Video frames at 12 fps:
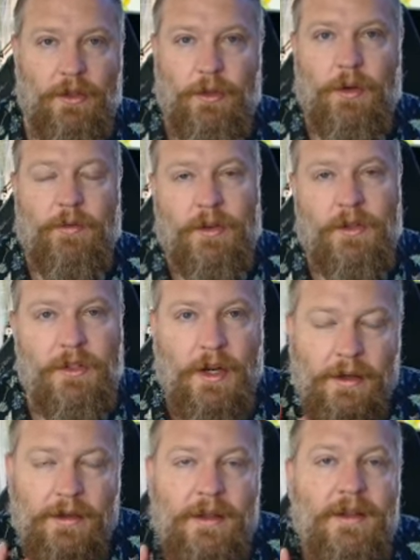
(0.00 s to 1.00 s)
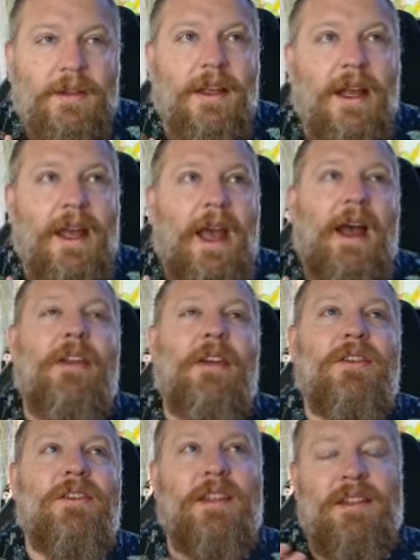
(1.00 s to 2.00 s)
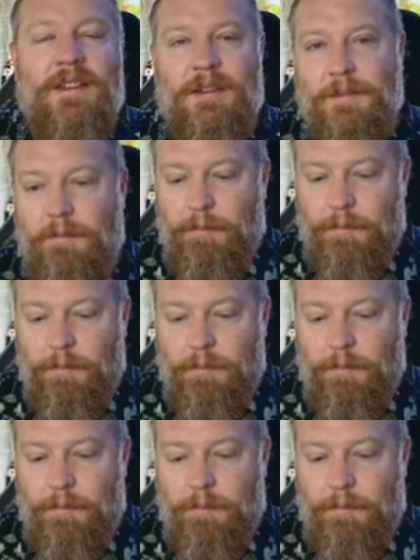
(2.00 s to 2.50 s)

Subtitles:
Luke over the darkness. And there's this